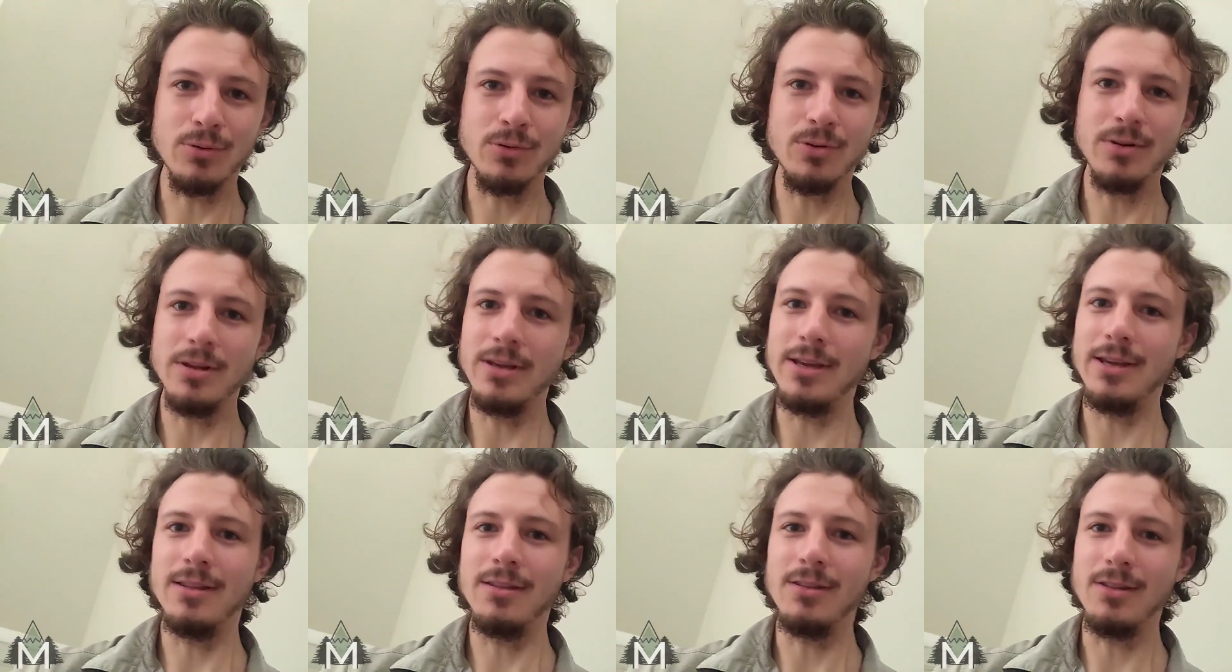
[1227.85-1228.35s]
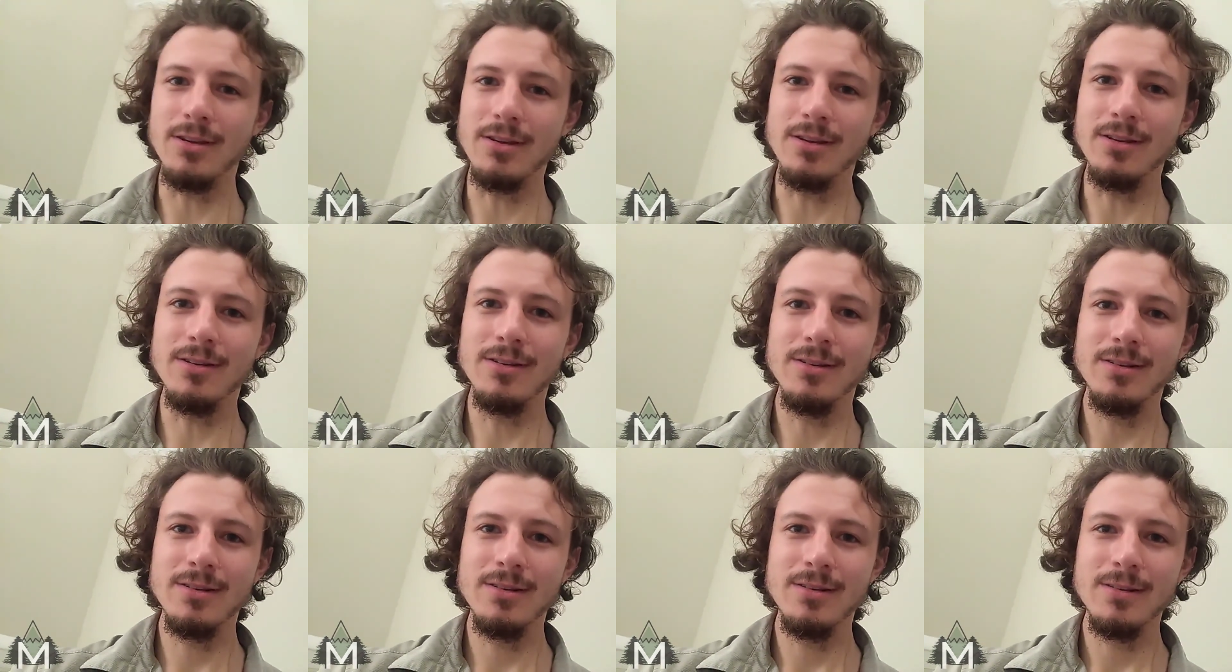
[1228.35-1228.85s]
putting in
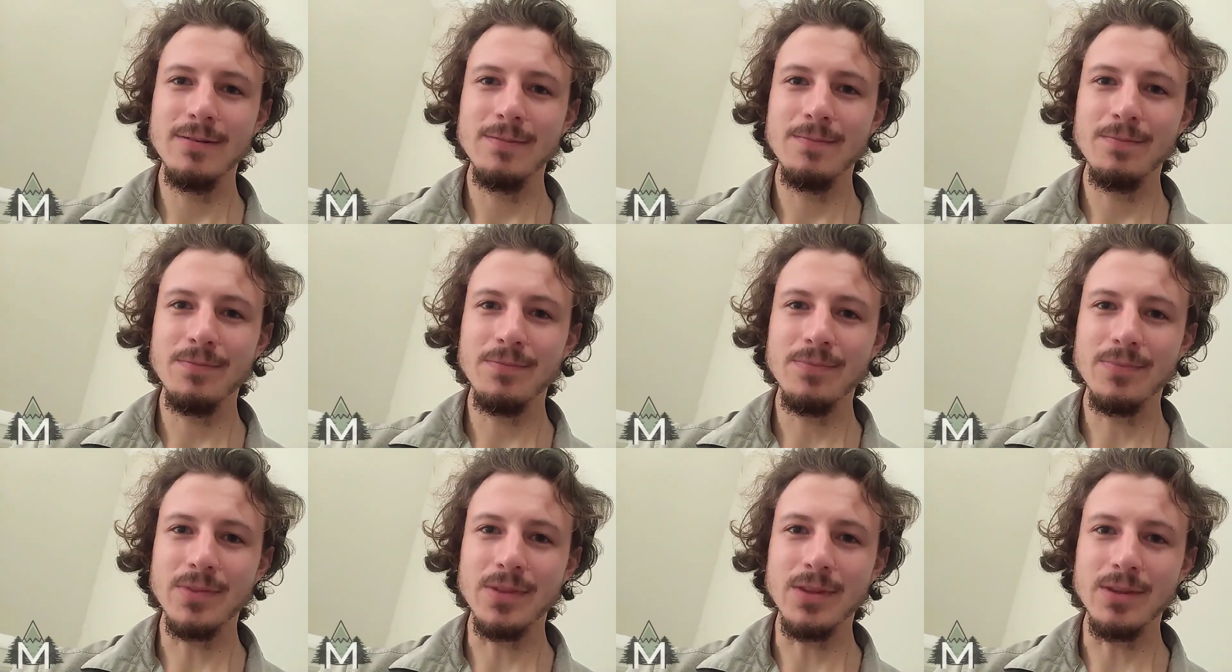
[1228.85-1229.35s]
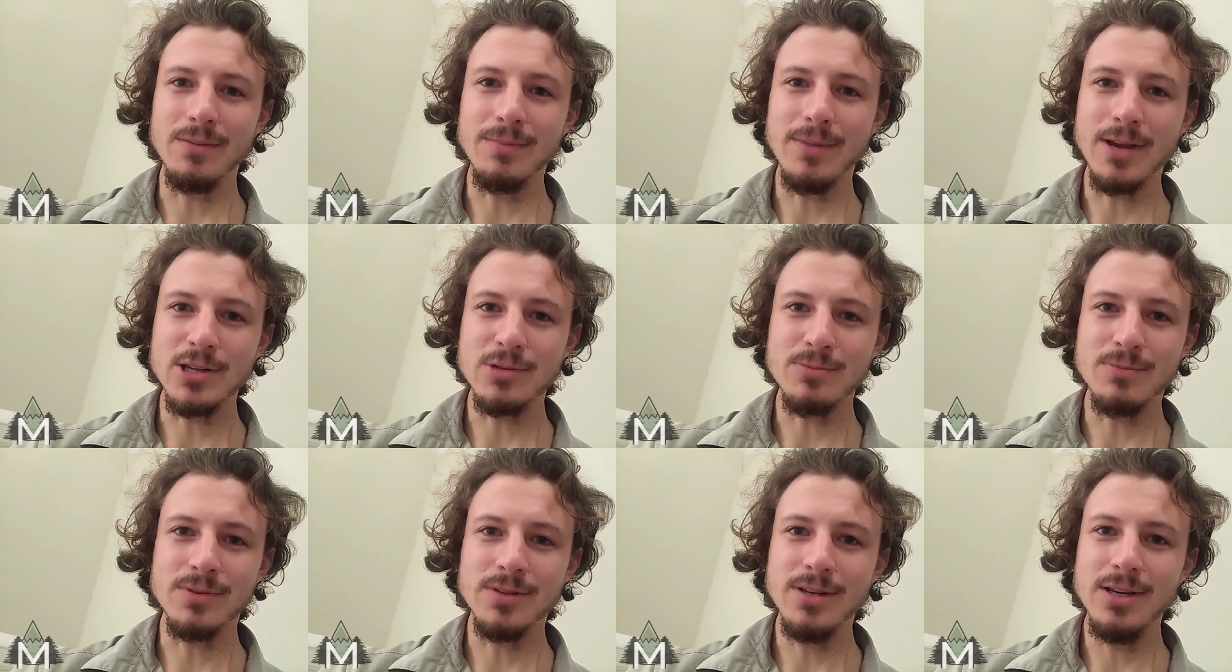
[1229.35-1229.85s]
the
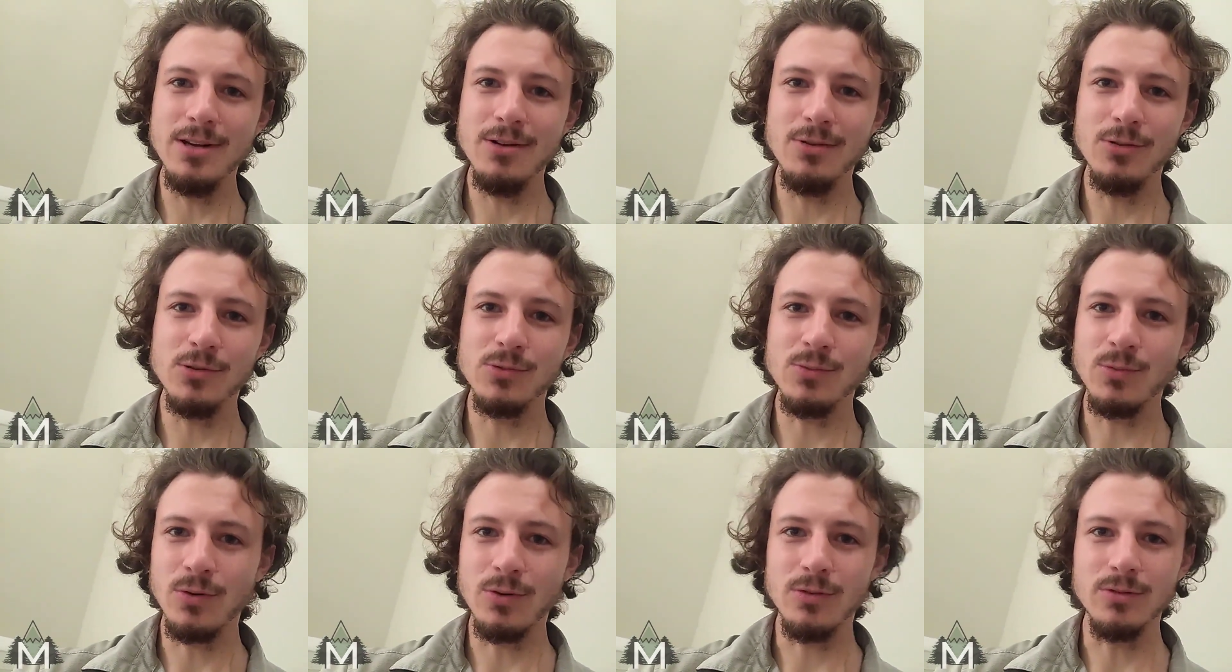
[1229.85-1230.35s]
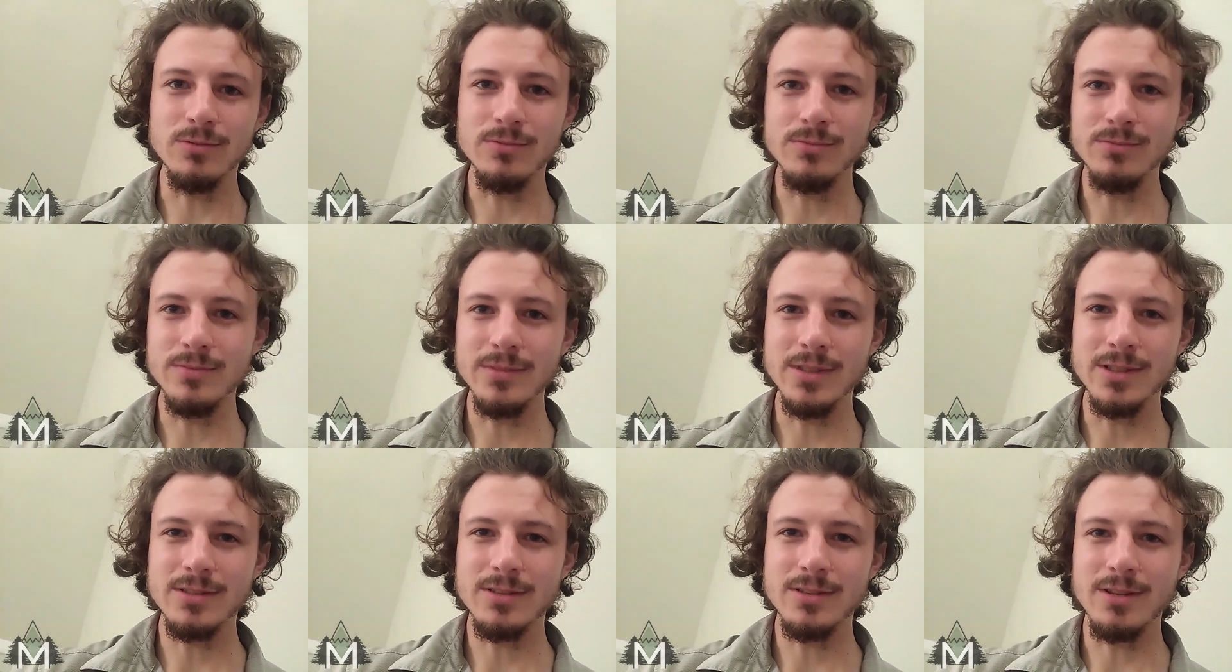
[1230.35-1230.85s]
mashed potatoes
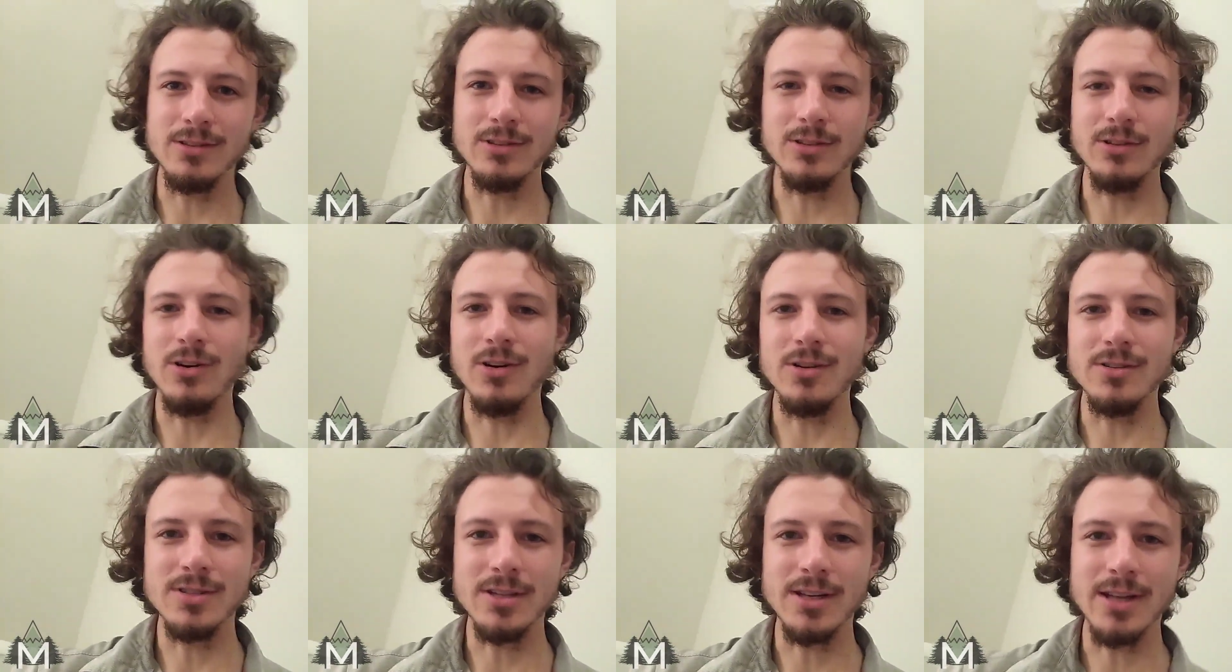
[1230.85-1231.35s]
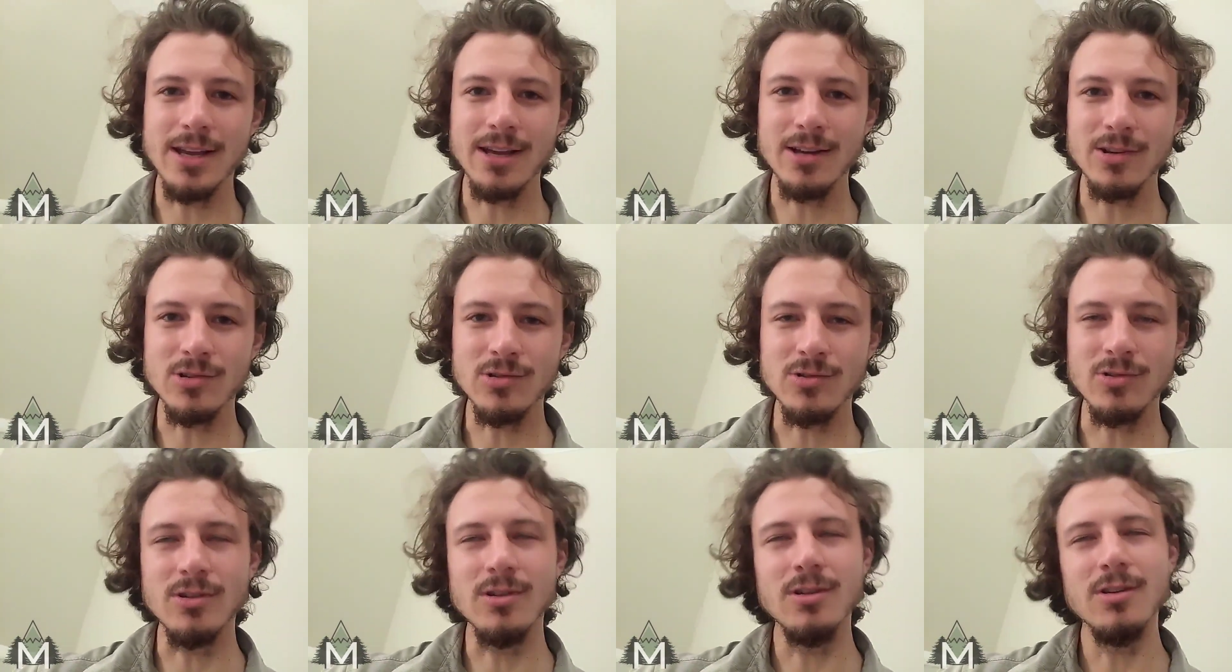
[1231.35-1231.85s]
this doesn't cost any
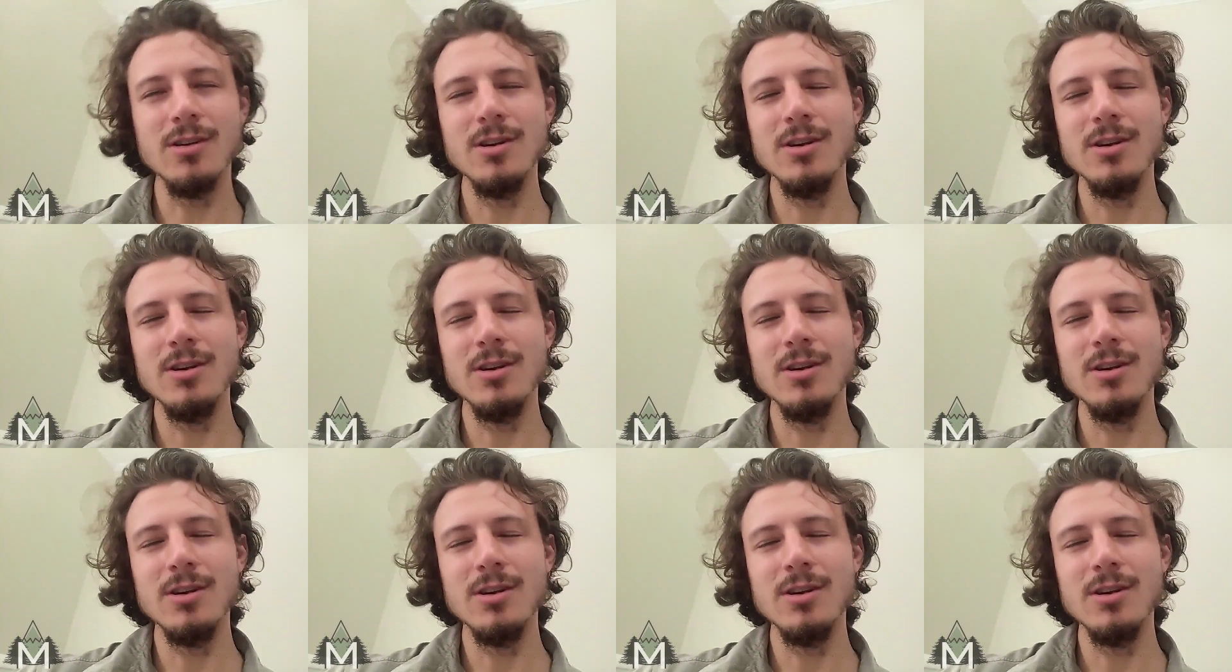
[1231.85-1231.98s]
extra.